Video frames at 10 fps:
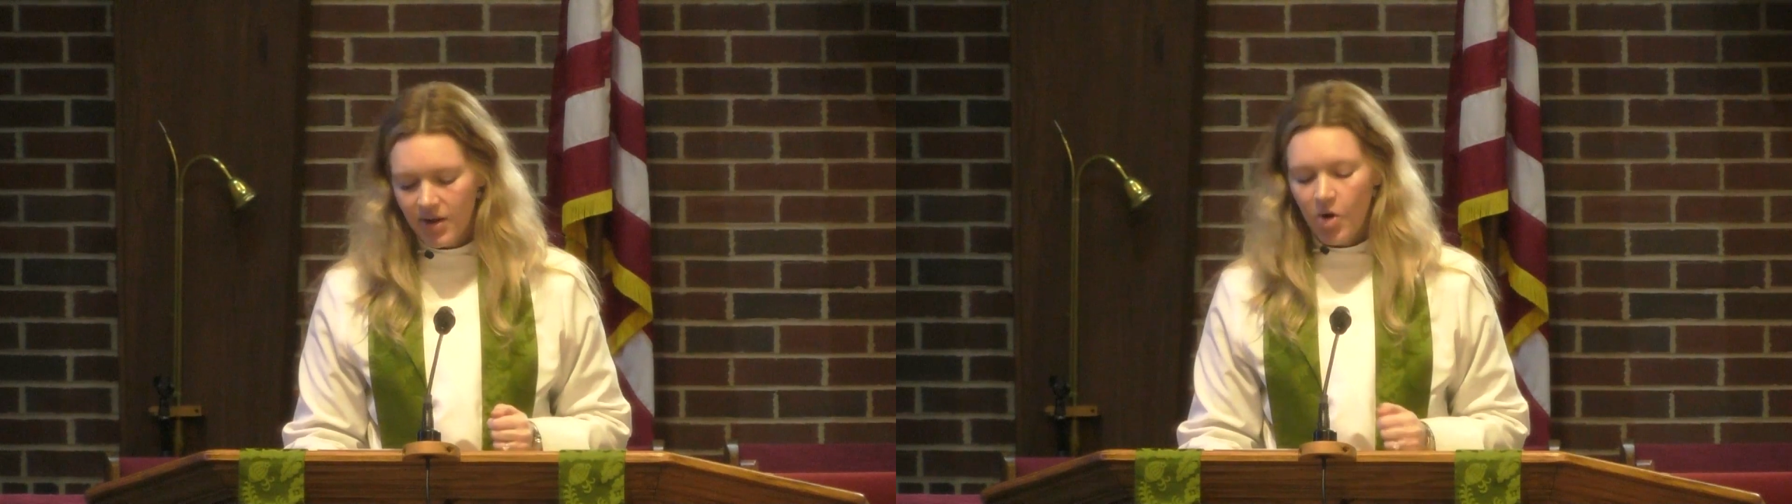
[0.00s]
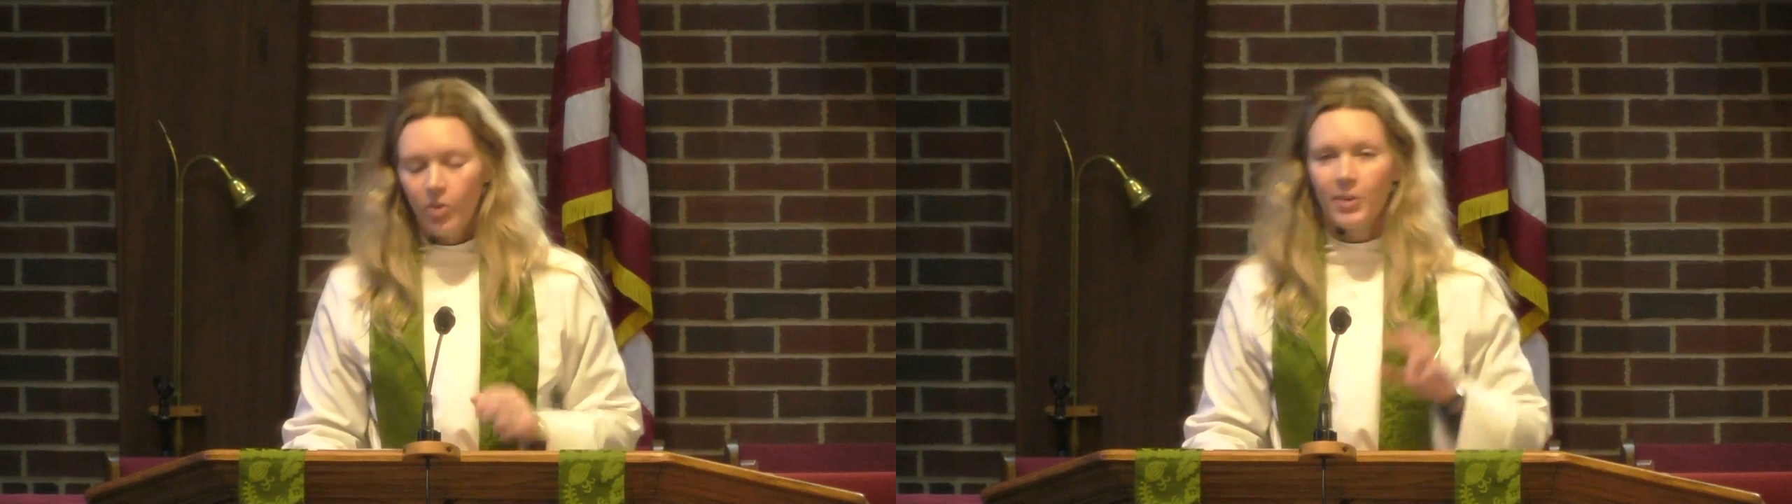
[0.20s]

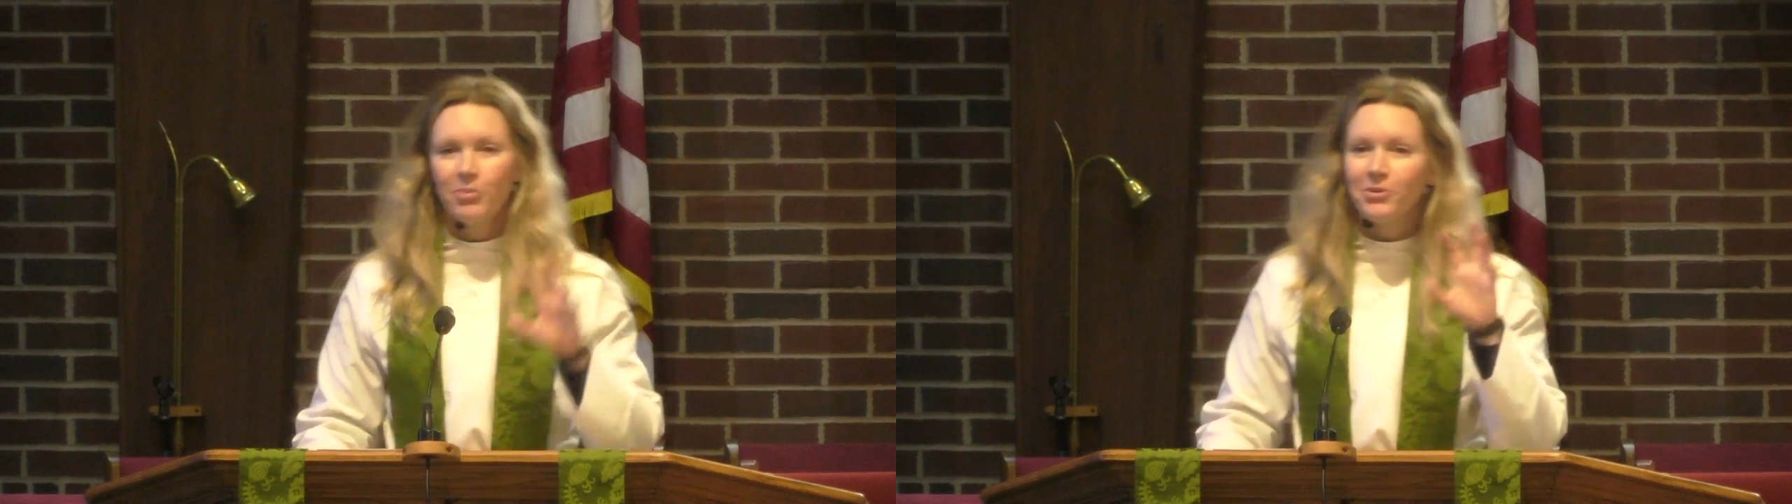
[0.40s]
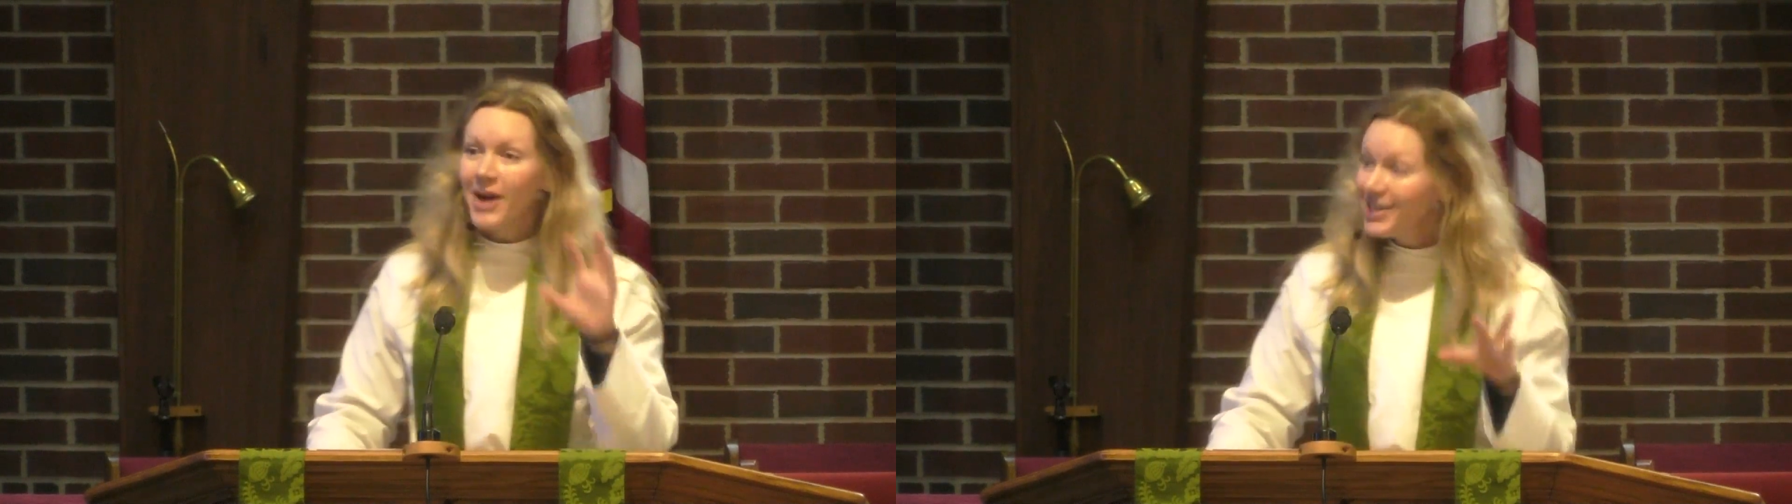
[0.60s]
We're
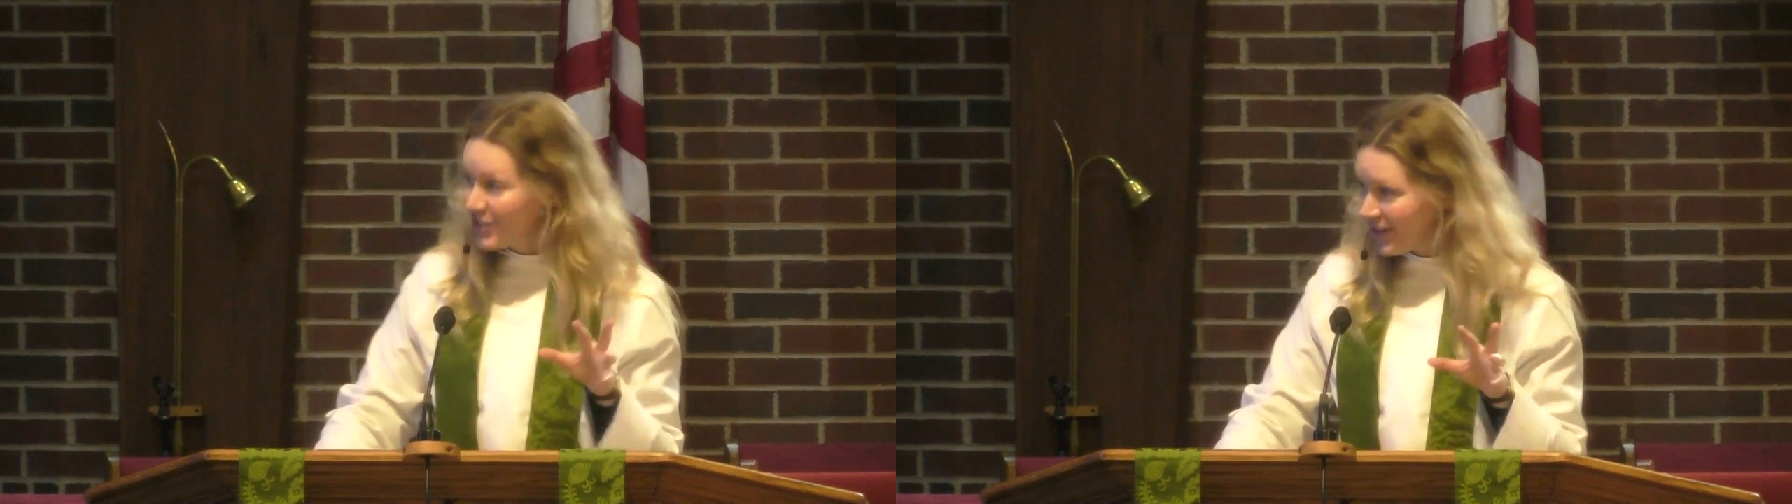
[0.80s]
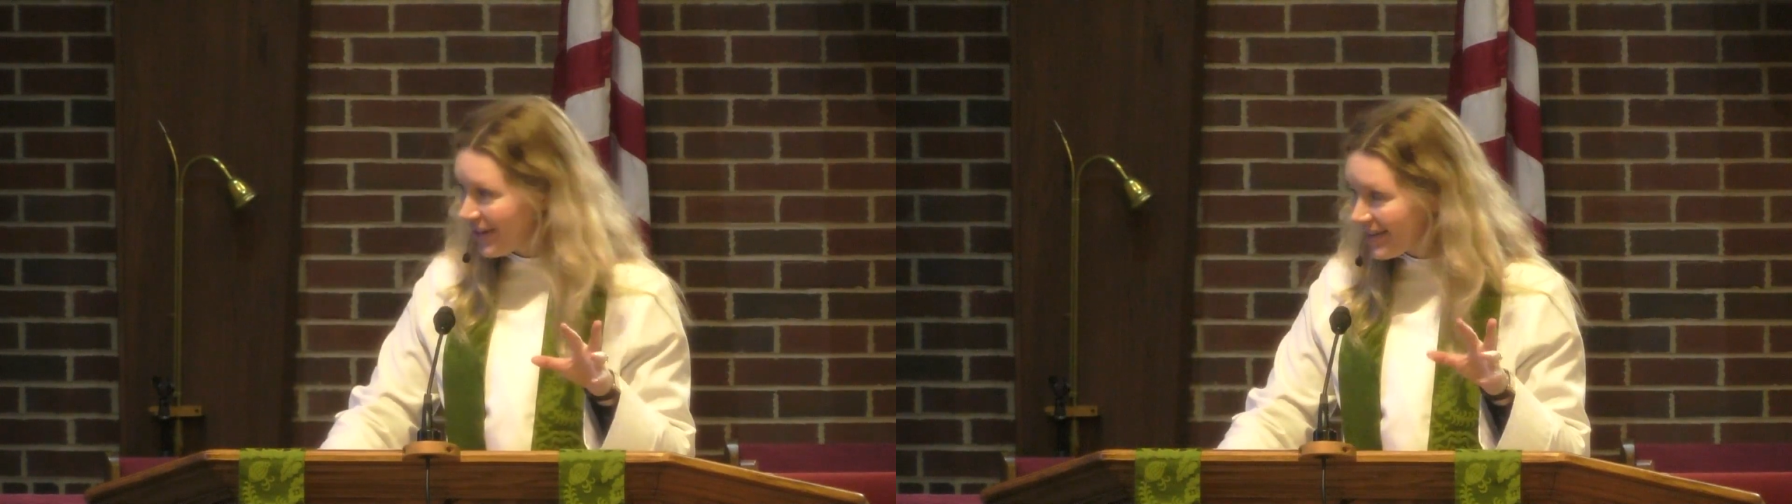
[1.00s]

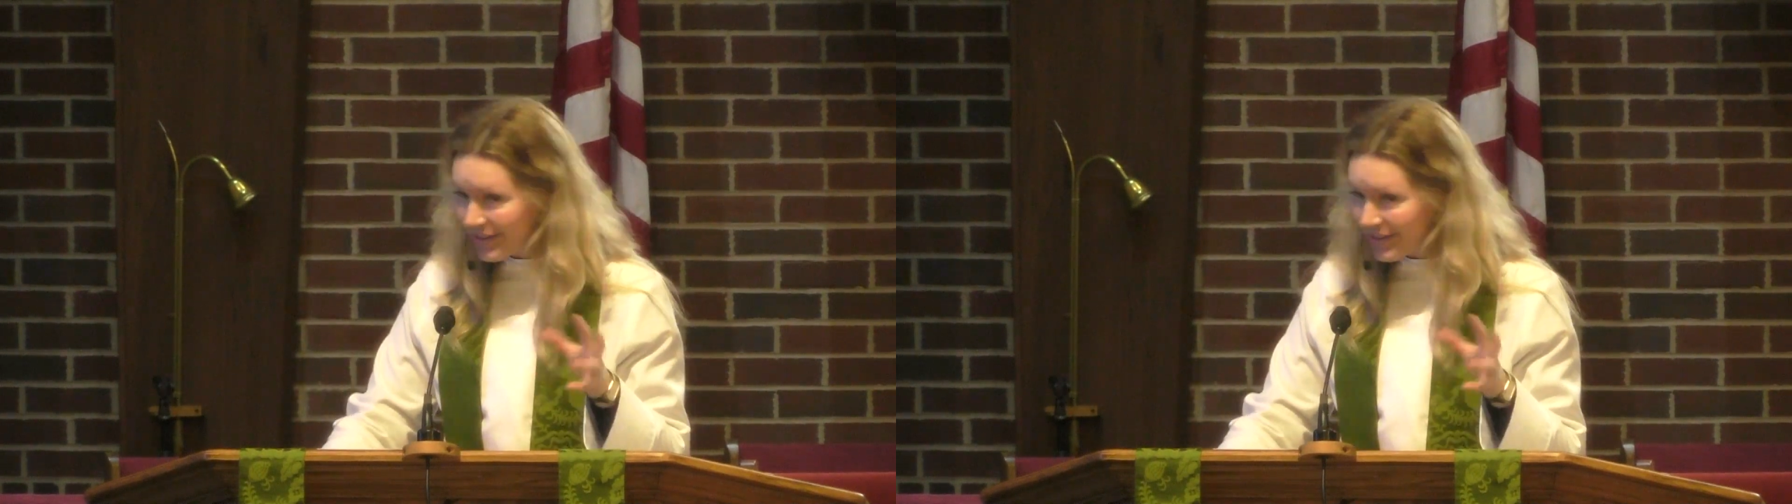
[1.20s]
pressured a